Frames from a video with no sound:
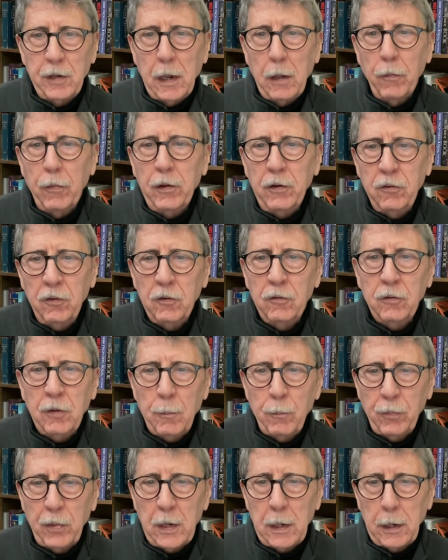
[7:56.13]
Now, this is
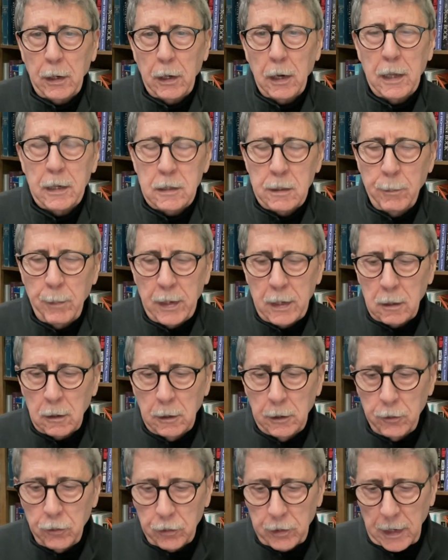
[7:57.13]
something I'd like to make
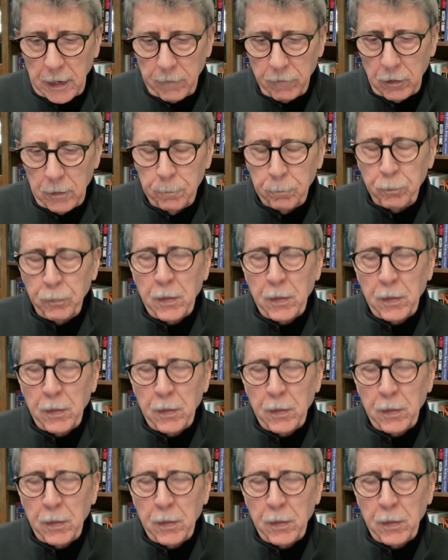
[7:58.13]
clear, David.